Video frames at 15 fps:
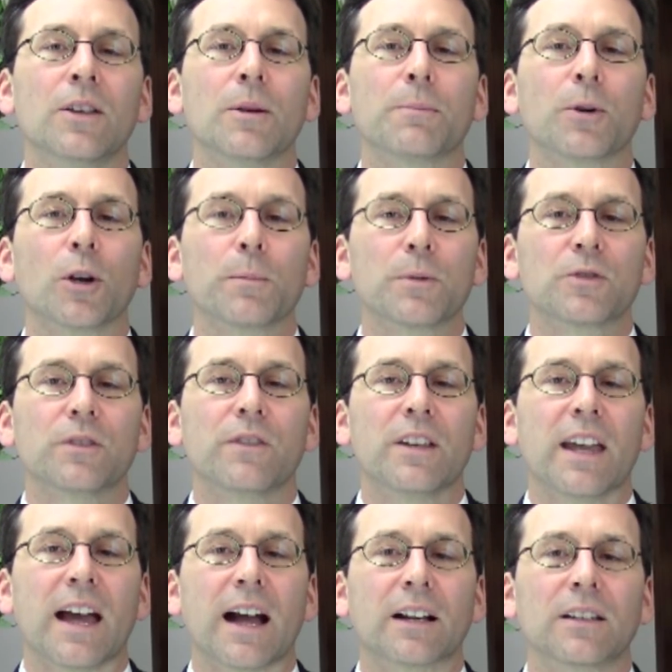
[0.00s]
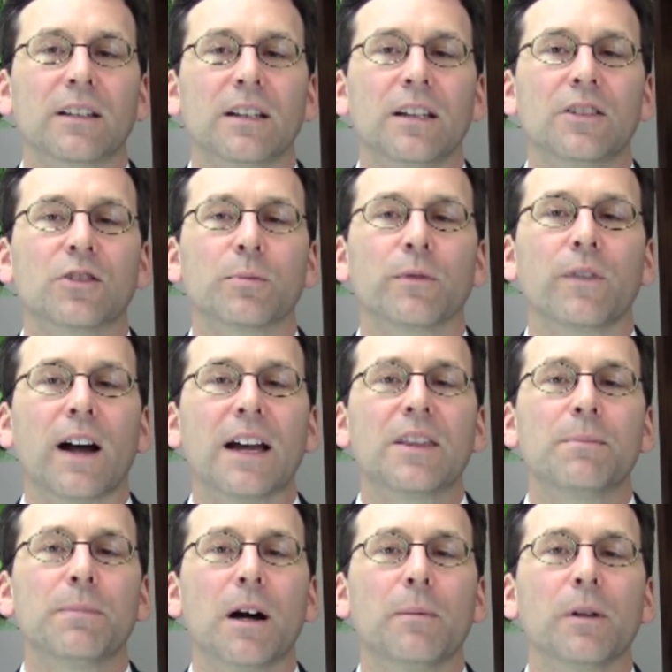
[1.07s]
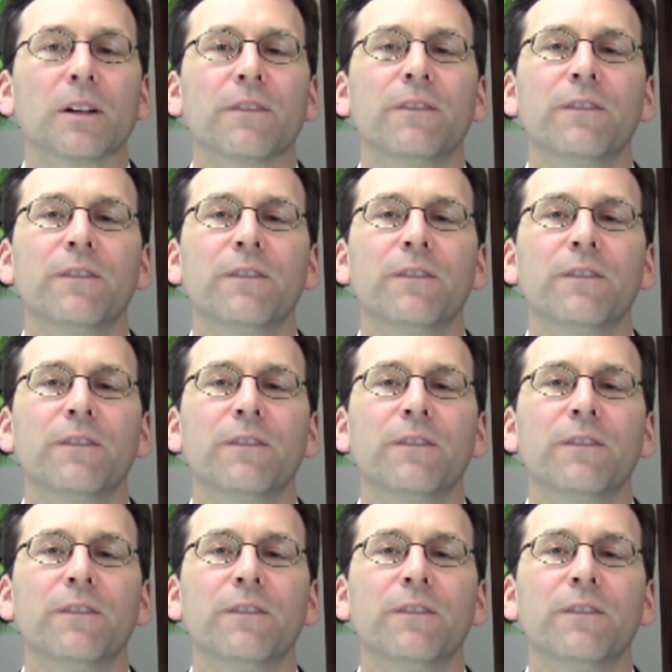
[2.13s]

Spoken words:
The purpose of the Act is to provide the public